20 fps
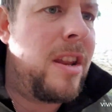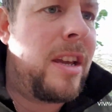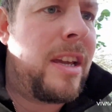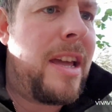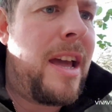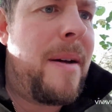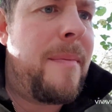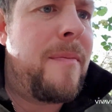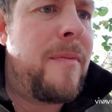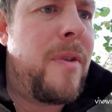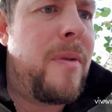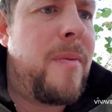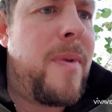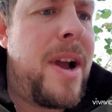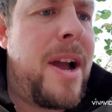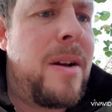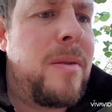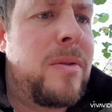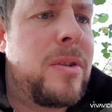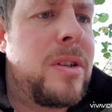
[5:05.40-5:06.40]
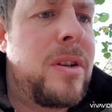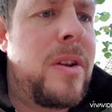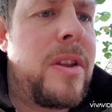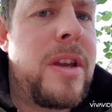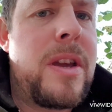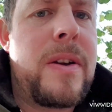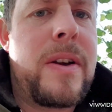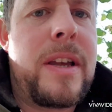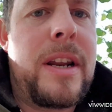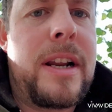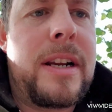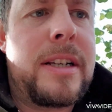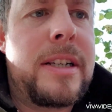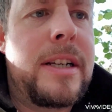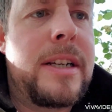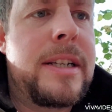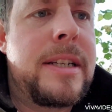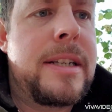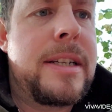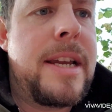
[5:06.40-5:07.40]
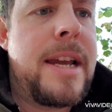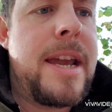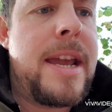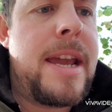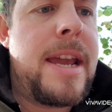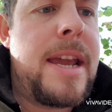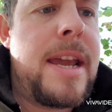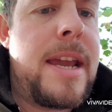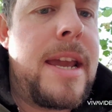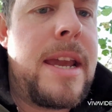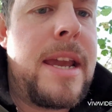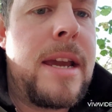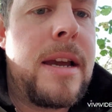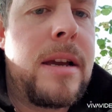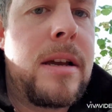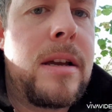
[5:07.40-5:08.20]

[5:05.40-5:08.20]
the camera around so that you can actually see.